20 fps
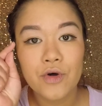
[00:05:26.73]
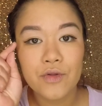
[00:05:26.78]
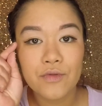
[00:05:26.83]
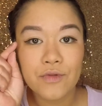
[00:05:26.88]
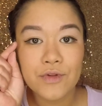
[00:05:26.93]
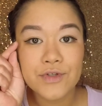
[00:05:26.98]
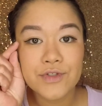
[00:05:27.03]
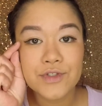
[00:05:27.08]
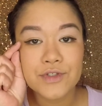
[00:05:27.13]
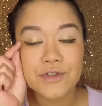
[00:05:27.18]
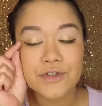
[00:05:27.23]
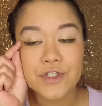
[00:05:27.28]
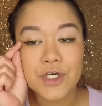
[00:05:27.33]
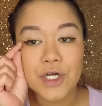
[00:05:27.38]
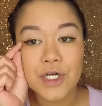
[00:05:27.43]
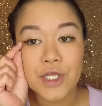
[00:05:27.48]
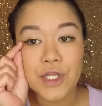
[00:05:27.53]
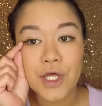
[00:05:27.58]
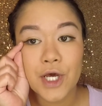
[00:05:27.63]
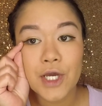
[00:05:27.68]
this little
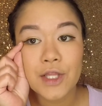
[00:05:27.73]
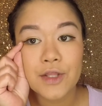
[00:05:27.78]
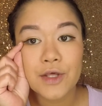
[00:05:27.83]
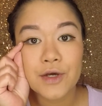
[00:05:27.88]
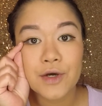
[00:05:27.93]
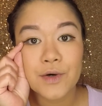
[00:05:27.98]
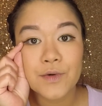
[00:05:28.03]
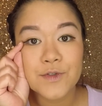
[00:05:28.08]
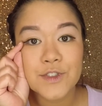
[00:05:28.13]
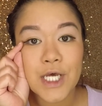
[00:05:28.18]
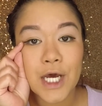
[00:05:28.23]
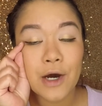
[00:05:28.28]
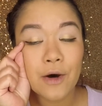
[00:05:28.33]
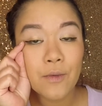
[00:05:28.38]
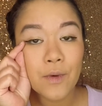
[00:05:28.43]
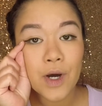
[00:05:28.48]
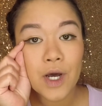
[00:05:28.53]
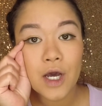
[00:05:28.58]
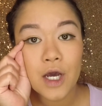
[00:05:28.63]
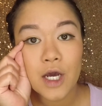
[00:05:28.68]
tiny line that goes out
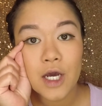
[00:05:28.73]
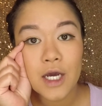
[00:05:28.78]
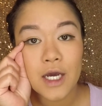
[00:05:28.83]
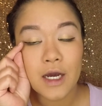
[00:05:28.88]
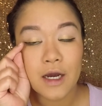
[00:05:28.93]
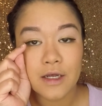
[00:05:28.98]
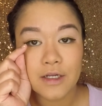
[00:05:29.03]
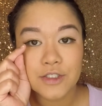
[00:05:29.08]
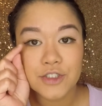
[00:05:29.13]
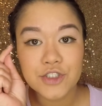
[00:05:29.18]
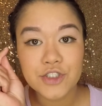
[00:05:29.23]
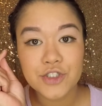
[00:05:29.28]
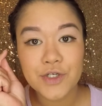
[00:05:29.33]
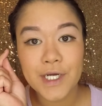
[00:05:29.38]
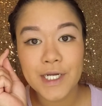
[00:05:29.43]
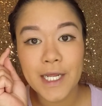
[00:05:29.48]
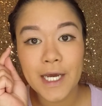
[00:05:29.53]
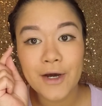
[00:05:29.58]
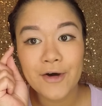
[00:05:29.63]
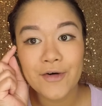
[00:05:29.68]
and it's straight
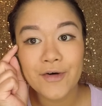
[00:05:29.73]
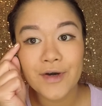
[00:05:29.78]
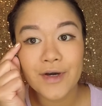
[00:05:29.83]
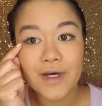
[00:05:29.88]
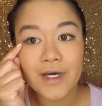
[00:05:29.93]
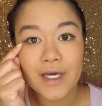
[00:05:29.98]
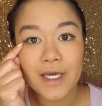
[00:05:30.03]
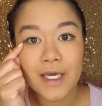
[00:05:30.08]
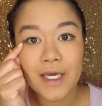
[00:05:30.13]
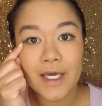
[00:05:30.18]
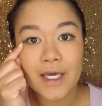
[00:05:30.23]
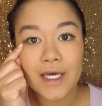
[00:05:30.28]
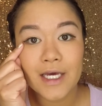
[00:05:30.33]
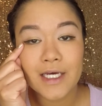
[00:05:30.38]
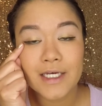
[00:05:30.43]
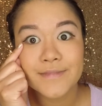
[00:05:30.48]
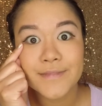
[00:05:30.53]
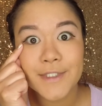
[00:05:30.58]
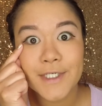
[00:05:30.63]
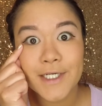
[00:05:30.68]
out,
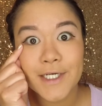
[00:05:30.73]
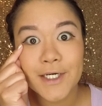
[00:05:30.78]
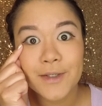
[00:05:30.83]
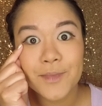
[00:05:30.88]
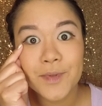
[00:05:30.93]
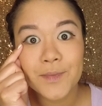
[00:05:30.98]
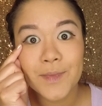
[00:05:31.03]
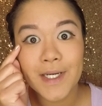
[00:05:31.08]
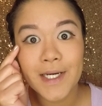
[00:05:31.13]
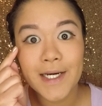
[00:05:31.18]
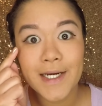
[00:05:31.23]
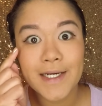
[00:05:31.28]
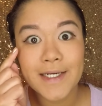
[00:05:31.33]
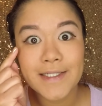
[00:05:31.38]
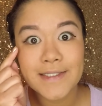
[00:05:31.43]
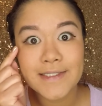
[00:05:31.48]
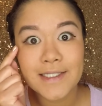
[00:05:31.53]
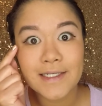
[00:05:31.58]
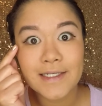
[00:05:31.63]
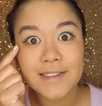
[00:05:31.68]
and when I open my
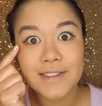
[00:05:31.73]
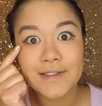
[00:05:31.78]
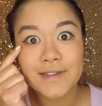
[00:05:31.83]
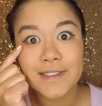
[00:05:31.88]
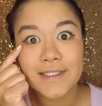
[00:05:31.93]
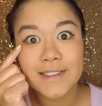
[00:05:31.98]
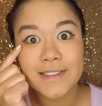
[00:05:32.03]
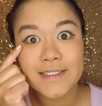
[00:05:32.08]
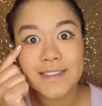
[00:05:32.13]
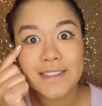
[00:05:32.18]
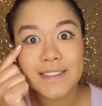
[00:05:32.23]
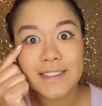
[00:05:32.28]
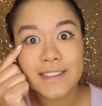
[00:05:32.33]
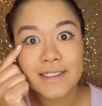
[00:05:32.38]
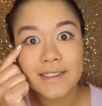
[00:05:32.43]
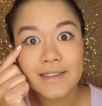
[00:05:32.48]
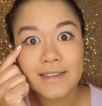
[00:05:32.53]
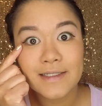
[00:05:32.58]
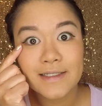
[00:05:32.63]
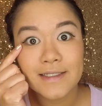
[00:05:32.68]
eyes, all you can see
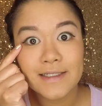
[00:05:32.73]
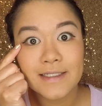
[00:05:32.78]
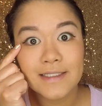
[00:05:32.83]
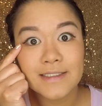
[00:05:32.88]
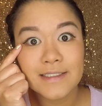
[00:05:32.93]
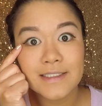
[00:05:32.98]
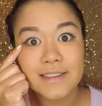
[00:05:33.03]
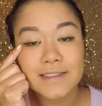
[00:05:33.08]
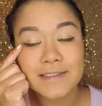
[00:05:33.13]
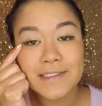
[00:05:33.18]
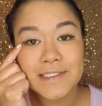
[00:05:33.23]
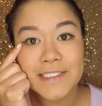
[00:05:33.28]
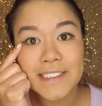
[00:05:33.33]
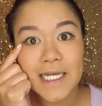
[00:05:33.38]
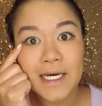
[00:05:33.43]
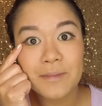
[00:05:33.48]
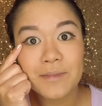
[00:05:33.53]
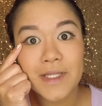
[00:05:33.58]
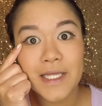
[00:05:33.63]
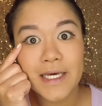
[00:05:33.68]
is this little
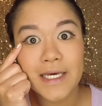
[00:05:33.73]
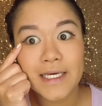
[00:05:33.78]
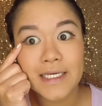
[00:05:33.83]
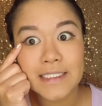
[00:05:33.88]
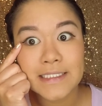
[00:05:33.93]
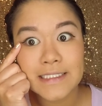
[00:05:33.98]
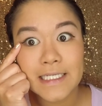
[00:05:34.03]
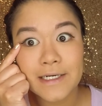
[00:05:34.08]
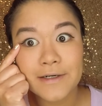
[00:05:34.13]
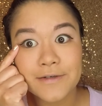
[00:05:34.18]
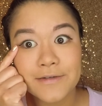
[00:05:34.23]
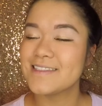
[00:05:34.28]
nub that hangs out.